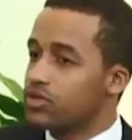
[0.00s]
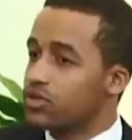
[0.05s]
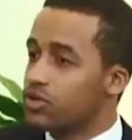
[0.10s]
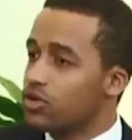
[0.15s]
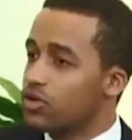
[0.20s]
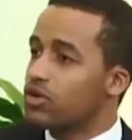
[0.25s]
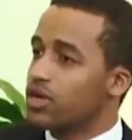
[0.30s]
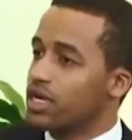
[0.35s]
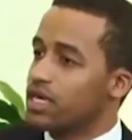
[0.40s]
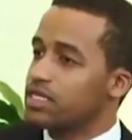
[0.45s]
in
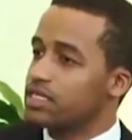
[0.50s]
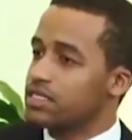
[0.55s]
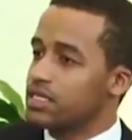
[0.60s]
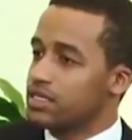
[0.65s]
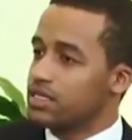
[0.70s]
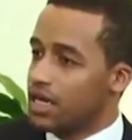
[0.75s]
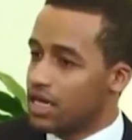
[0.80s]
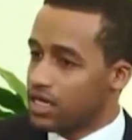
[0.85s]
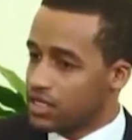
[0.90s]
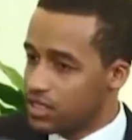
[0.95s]
your case,
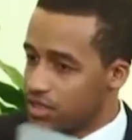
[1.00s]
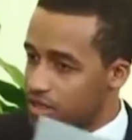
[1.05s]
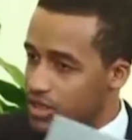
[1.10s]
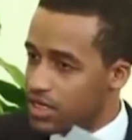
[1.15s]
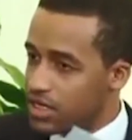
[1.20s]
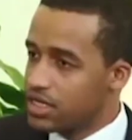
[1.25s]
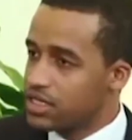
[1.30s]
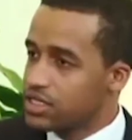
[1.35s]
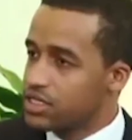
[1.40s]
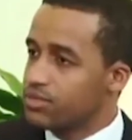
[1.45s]
actually the
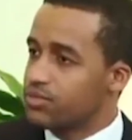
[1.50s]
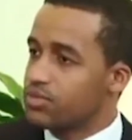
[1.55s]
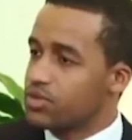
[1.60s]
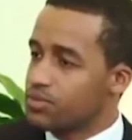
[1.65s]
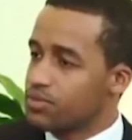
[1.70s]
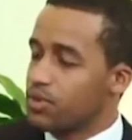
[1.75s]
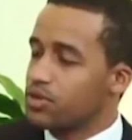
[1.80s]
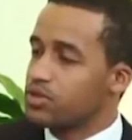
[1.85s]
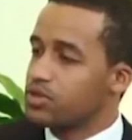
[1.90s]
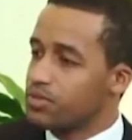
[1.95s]
leadership
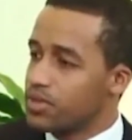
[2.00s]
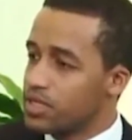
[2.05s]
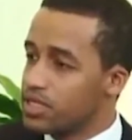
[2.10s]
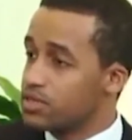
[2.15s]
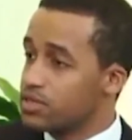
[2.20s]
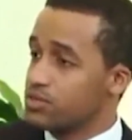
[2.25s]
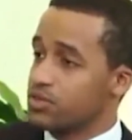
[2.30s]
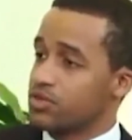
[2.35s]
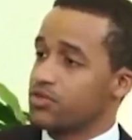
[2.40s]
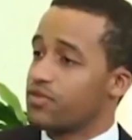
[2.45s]

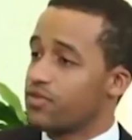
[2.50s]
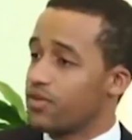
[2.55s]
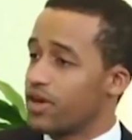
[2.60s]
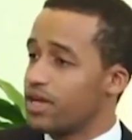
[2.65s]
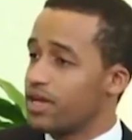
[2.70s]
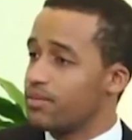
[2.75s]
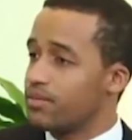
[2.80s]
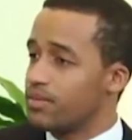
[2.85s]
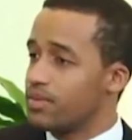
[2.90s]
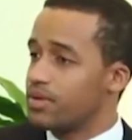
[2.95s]
responsibility was
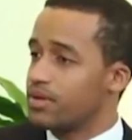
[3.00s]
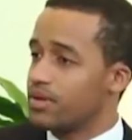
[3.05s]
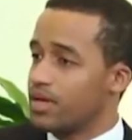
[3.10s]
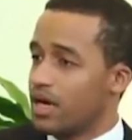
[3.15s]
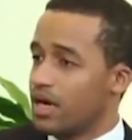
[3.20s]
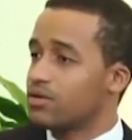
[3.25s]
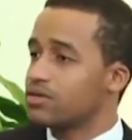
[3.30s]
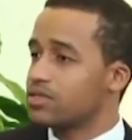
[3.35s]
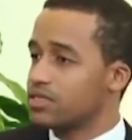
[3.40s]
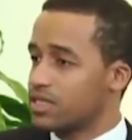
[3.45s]
framed
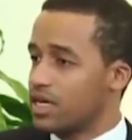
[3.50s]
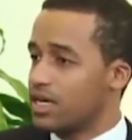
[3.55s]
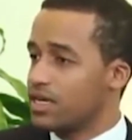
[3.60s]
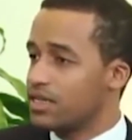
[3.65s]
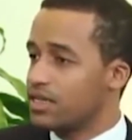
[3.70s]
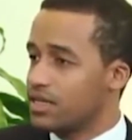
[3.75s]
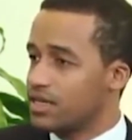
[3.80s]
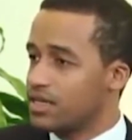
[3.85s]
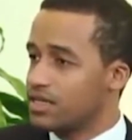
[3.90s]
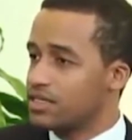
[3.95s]

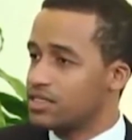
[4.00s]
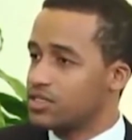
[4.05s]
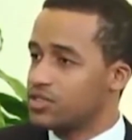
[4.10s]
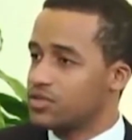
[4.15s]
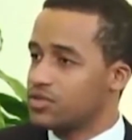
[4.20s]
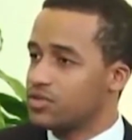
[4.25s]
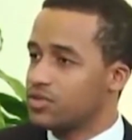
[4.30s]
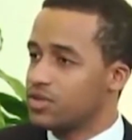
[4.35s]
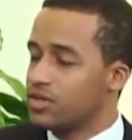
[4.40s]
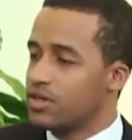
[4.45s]
outside that. Did
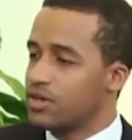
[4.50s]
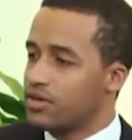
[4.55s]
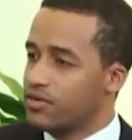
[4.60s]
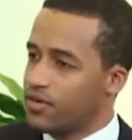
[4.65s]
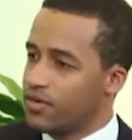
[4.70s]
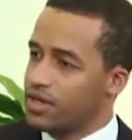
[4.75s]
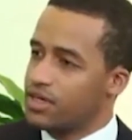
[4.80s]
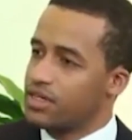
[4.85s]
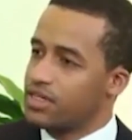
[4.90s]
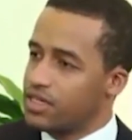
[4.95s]
you
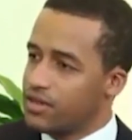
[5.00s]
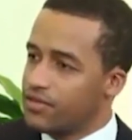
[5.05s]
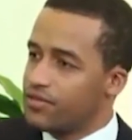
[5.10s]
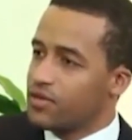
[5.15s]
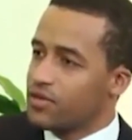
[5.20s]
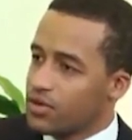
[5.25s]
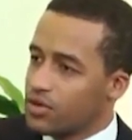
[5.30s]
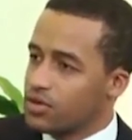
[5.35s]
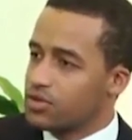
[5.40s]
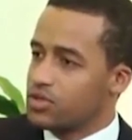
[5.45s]
find it
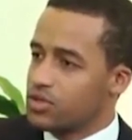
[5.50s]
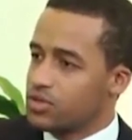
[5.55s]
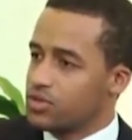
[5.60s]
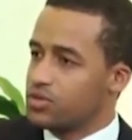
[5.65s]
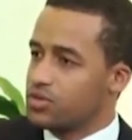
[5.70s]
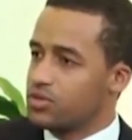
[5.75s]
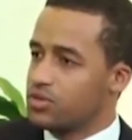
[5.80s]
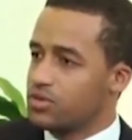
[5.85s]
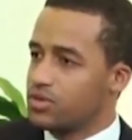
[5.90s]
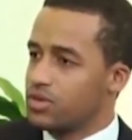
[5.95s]
difficult
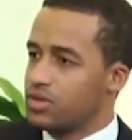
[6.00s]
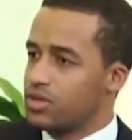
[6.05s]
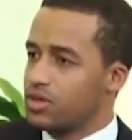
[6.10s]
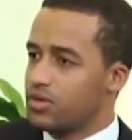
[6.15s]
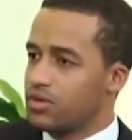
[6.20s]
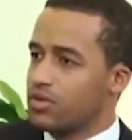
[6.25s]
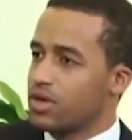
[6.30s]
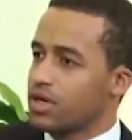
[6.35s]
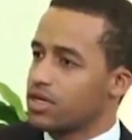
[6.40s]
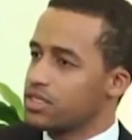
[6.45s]
to
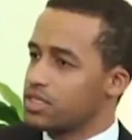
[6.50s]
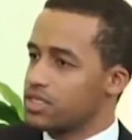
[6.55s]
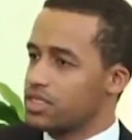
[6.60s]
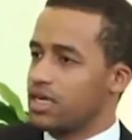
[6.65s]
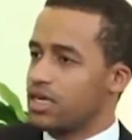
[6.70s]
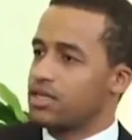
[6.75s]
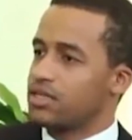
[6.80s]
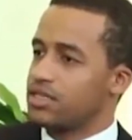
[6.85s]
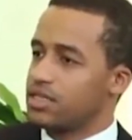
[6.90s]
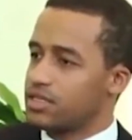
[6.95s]

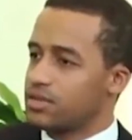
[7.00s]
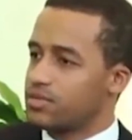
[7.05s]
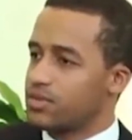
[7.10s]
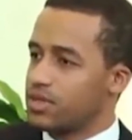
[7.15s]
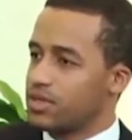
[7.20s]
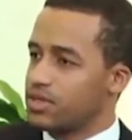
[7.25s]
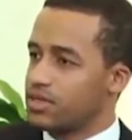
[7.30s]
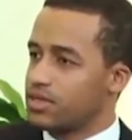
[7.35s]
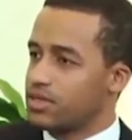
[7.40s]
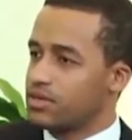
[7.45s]
reconcile this
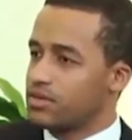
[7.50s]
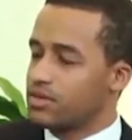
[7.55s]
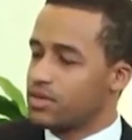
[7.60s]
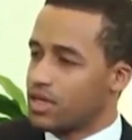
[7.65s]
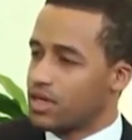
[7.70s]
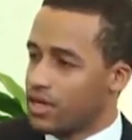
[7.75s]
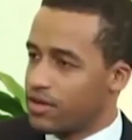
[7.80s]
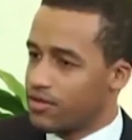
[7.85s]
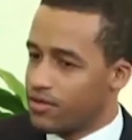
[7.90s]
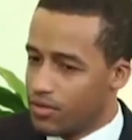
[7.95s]
with the
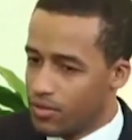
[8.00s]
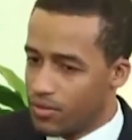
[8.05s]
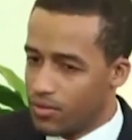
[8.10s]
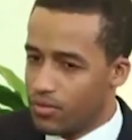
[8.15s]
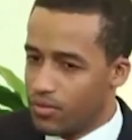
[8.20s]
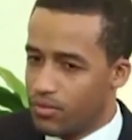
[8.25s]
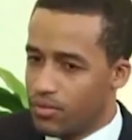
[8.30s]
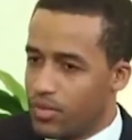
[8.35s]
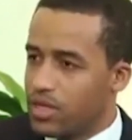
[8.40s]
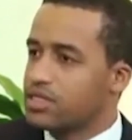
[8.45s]
kind of
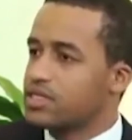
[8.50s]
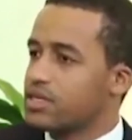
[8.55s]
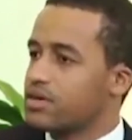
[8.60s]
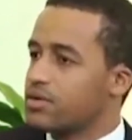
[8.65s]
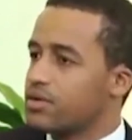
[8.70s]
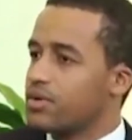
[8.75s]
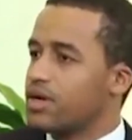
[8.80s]
military